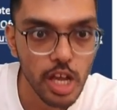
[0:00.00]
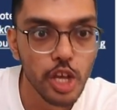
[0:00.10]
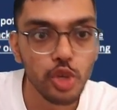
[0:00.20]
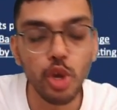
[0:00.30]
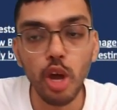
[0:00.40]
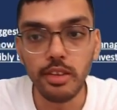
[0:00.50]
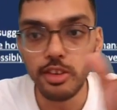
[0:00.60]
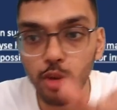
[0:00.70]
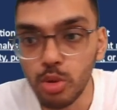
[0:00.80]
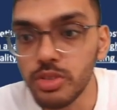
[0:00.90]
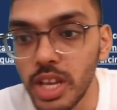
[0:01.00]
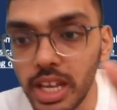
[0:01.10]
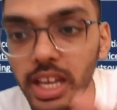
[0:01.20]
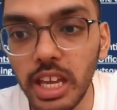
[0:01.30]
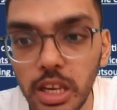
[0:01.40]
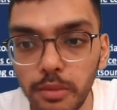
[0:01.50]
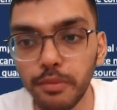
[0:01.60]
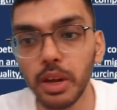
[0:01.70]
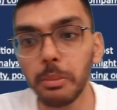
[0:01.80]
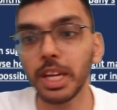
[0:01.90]
So you are using
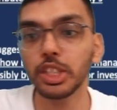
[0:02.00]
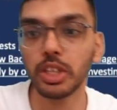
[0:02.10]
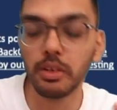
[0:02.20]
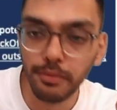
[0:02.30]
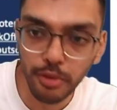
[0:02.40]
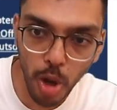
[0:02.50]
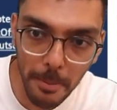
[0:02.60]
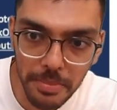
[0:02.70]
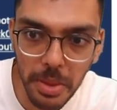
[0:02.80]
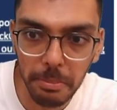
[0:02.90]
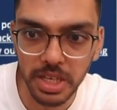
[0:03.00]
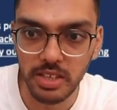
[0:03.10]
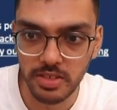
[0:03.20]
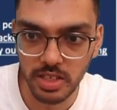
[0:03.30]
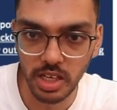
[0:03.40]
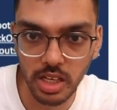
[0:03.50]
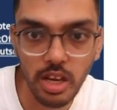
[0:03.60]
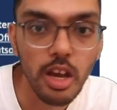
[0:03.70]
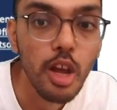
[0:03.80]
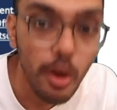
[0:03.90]
information from the pre-scene,
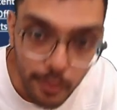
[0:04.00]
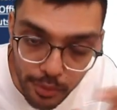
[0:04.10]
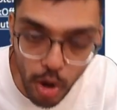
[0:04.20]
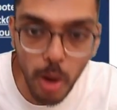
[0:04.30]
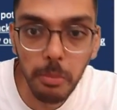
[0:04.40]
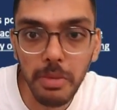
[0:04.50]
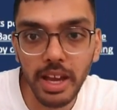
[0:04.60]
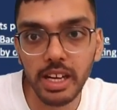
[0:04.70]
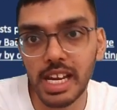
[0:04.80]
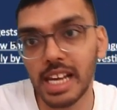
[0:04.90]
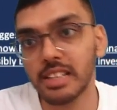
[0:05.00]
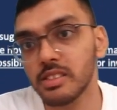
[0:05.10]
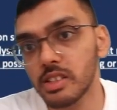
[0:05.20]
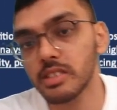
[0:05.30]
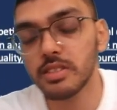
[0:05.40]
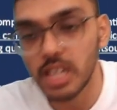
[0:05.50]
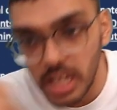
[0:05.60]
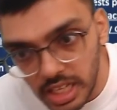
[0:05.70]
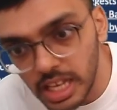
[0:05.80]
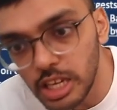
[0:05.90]
from my analysis
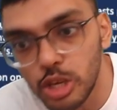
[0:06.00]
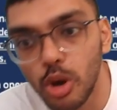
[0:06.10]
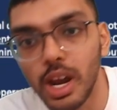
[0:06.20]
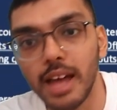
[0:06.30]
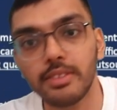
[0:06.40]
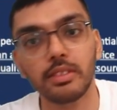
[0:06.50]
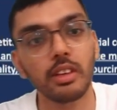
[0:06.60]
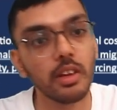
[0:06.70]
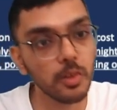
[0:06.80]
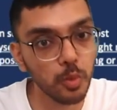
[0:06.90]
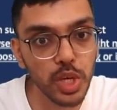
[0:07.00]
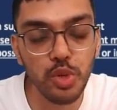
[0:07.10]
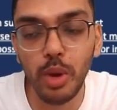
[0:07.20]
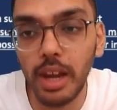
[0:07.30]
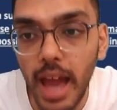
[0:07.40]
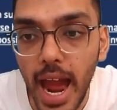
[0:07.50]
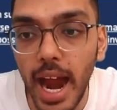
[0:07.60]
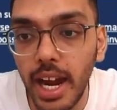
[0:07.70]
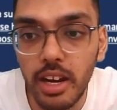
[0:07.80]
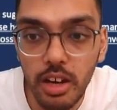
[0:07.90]
in your answers, which will
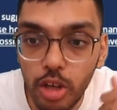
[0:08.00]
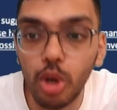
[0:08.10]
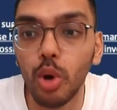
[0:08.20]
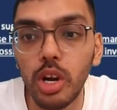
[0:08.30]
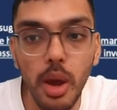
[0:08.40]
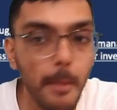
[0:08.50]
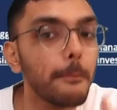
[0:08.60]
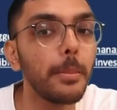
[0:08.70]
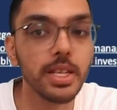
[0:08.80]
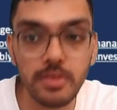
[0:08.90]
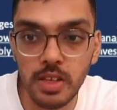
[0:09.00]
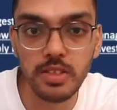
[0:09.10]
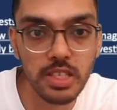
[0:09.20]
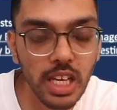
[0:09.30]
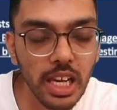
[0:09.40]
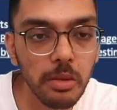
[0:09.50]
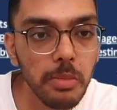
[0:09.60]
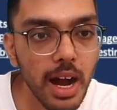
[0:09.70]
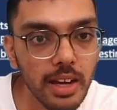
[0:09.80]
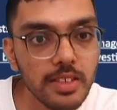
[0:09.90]
add good business skill
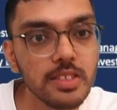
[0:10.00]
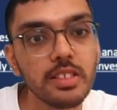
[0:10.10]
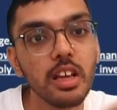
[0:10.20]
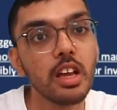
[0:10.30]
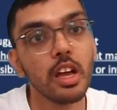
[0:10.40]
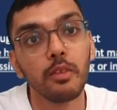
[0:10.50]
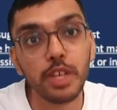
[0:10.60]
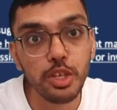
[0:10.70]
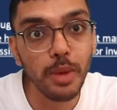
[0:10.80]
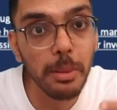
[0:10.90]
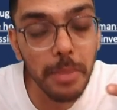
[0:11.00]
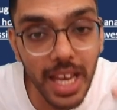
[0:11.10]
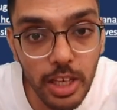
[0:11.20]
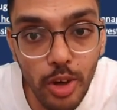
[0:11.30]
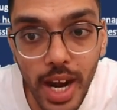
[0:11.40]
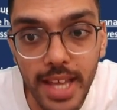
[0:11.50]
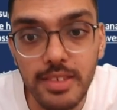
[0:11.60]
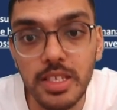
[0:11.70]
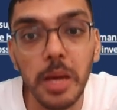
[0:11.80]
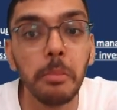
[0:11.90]
marks, which will make your
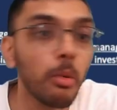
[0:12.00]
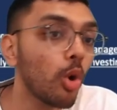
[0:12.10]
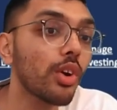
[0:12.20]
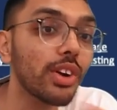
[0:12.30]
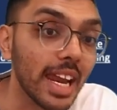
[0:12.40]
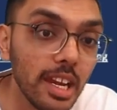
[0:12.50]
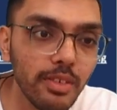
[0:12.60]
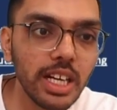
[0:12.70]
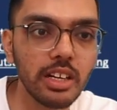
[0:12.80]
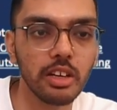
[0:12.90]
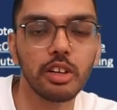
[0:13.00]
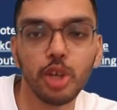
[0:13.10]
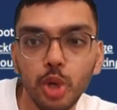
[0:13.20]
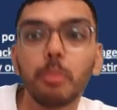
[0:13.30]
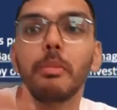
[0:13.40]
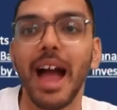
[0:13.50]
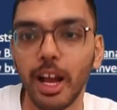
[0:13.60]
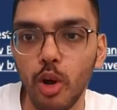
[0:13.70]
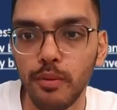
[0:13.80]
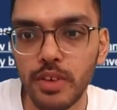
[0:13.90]
answer more relevant to back
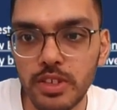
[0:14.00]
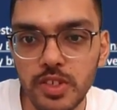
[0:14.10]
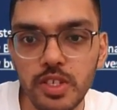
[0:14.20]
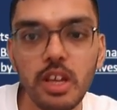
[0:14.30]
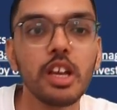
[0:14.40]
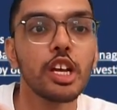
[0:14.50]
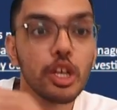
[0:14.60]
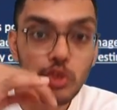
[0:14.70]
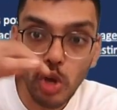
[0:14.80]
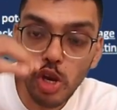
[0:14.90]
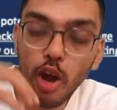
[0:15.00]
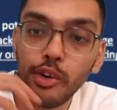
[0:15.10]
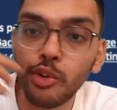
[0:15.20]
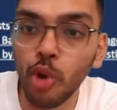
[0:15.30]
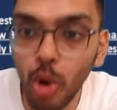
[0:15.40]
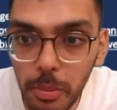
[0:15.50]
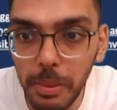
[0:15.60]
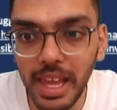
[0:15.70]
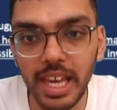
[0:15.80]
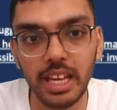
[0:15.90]
office. So your role
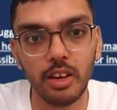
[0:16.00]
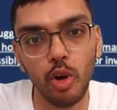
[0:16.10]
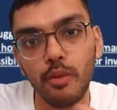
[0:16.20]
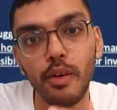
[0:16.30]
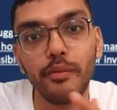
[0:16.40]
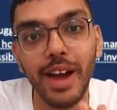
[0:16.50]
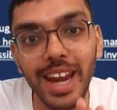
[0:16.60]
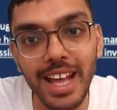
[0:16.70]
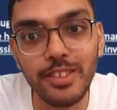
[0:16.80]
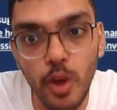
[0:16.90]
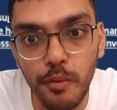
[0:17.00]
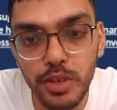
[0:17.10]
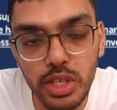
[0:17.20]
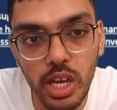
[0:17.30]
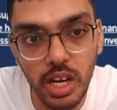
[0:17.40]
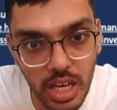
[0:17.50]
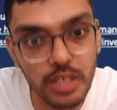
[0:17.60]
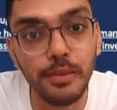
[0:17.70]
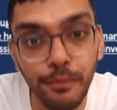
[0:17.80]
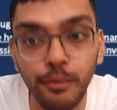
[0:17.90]
playing of a finance officer is
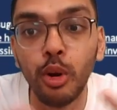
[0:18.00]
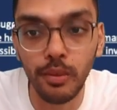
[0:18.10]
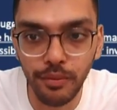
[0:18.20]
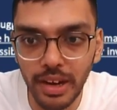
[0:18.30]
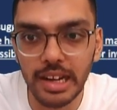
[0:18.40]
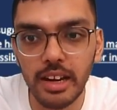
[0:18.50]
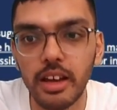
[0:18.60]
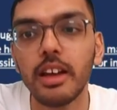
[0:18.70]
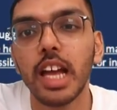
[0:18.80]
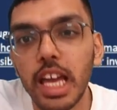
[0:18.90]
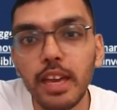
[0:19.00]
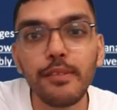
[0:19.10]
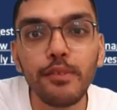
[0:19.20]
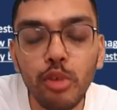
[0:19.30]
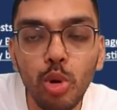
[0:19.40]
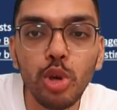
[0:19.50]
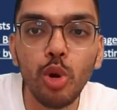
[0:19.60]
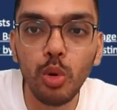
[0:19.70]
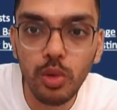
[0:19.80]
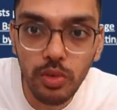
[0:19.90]
fulfilled if you
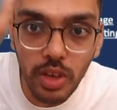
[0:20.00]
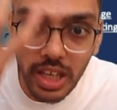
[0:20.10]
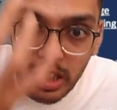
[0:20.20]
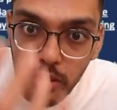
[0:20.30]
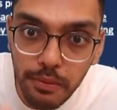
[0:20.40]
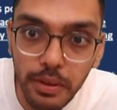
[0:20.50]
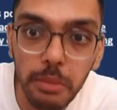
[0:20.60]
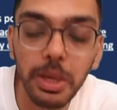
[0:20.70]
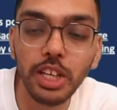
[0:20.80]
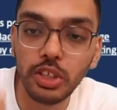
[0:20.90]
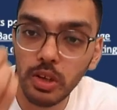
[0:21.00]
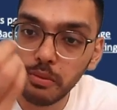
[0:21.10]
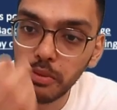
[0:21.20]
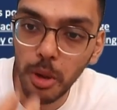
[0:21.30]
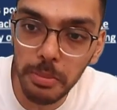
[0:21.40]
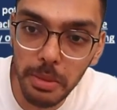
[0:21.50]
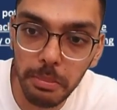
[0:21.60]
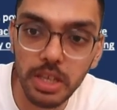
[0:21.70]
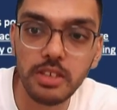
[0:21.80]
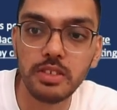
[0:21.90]
use information from the
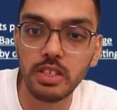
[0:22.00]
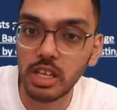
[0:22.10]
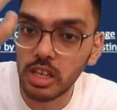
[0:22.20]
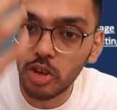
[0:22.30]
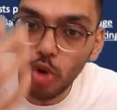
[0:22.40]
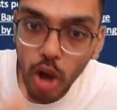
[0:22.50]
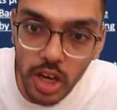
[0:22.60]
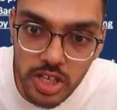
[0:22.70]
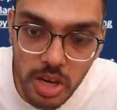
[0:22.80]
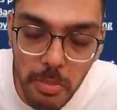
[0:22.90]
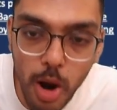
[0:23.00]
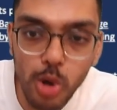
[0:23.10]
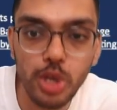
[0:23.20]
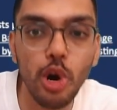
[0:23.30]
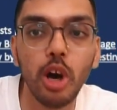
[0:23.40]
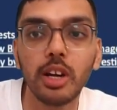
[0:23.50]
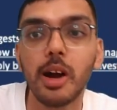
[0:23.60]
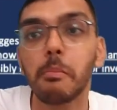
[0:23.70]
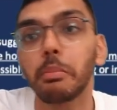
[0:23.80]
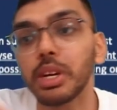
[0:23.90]
pre-scene, knowledge about your
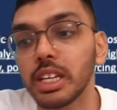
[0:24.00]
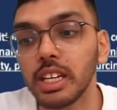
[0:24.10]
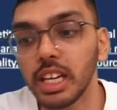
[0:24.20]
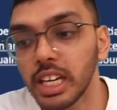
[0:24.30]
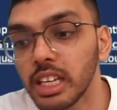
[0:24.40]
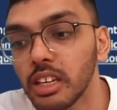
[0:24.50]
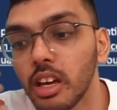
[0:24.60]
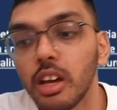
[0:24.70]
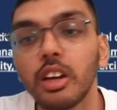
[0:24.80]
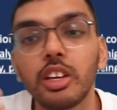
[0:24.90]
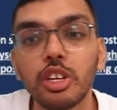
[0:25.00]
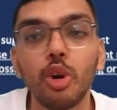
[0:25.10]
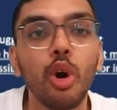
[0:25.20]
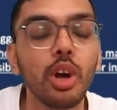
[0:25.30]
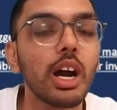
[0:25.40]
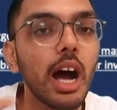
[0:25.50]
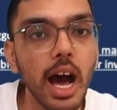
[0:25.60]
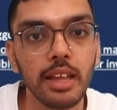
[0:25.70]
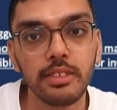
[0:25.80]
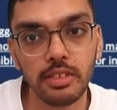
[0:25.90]
company in your
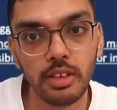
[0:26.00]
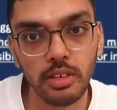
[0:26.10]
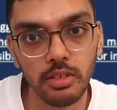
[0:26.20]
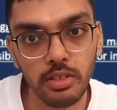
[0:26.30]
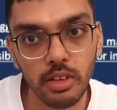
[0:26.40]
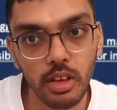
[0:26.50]
answers.